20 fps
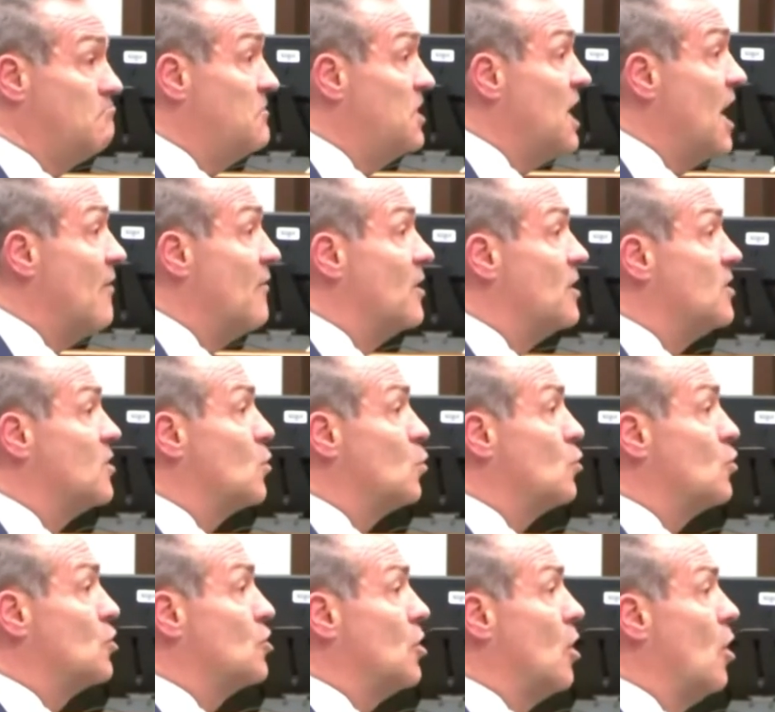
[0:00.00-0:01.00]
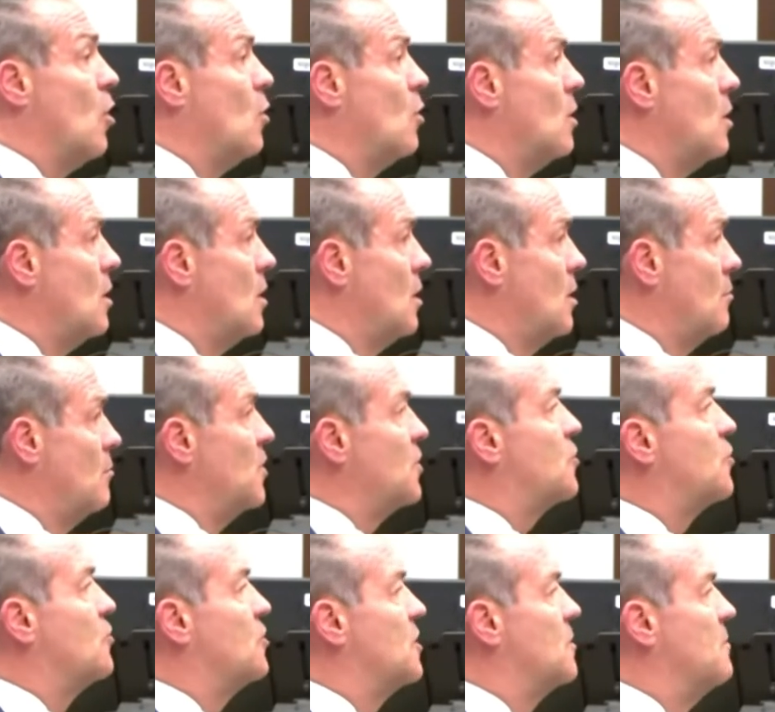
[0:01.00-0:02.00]
the evidence will show
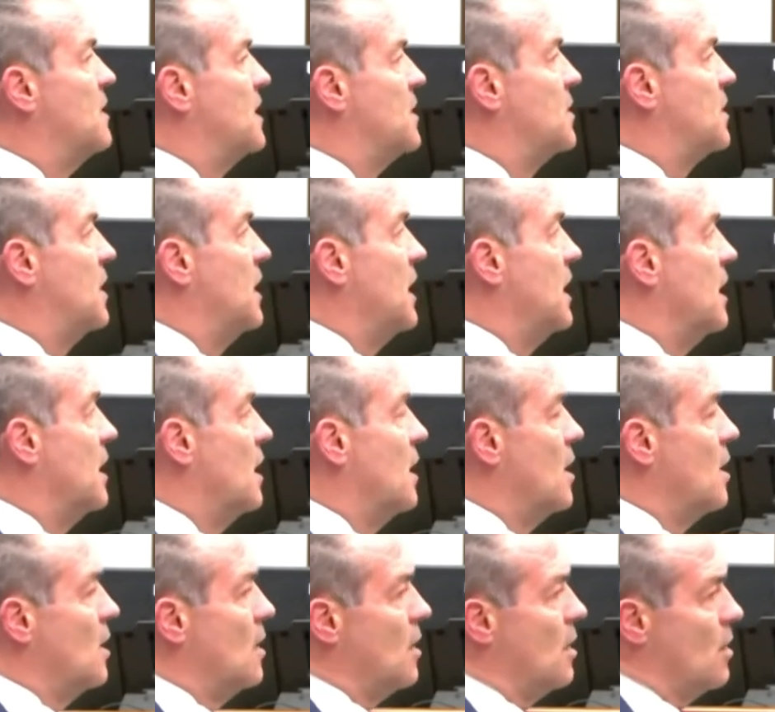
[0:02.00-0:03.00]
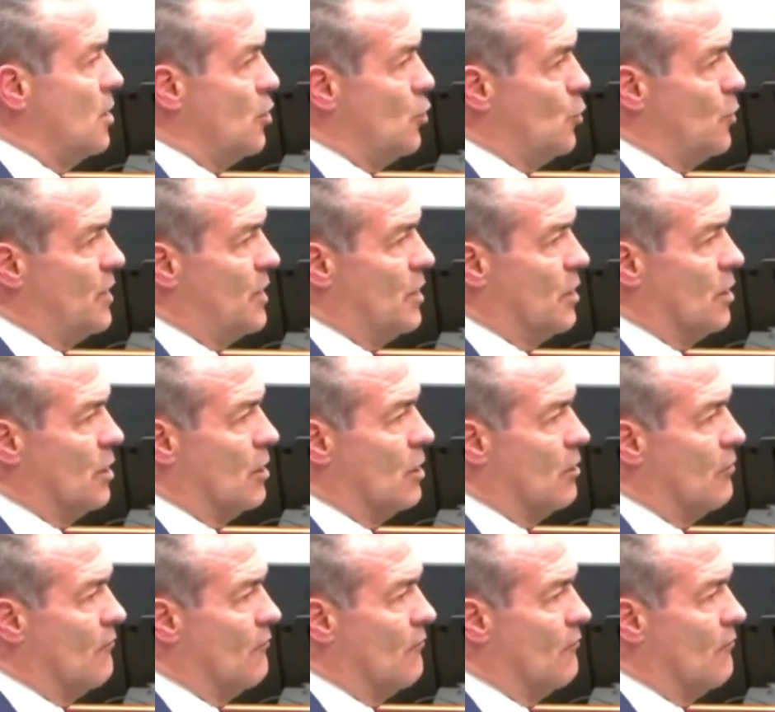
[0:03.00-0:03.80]
Mr. Ziminski. You hear